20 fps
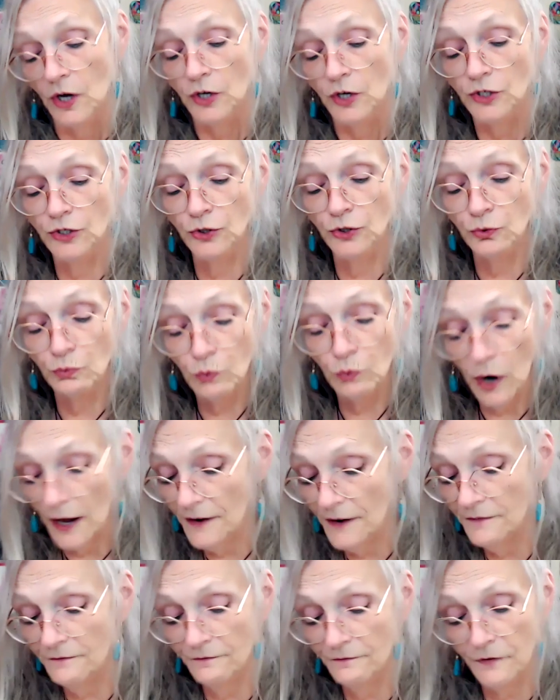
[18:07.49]
to
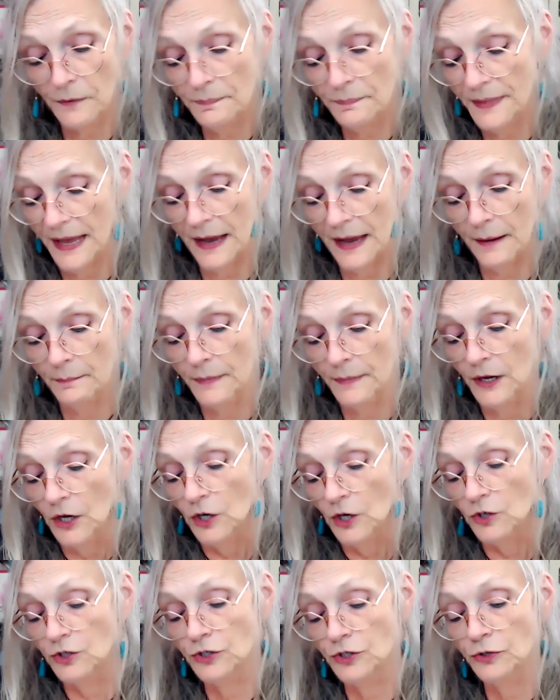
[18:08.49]
run from them,
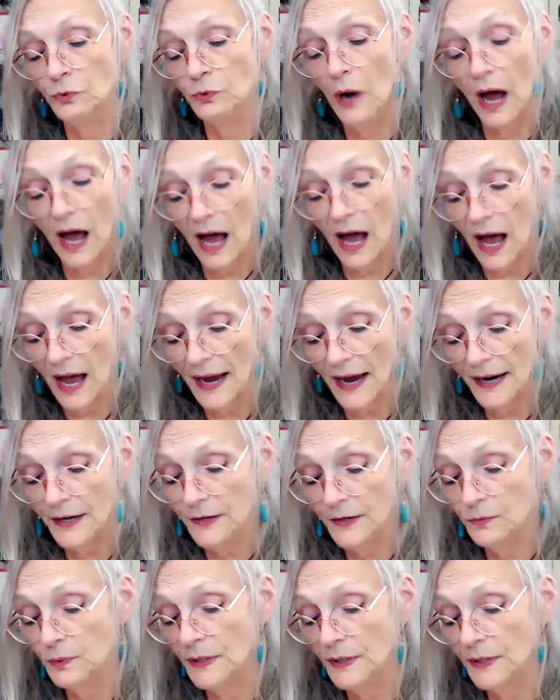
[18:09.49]
to
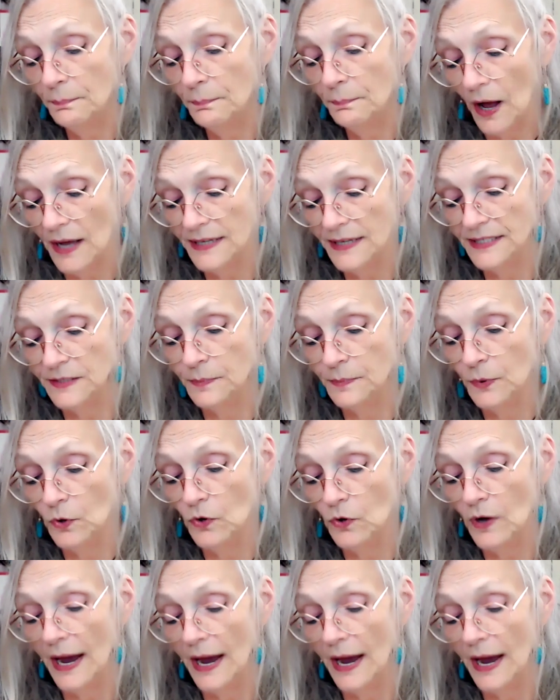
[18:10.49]
hide when possible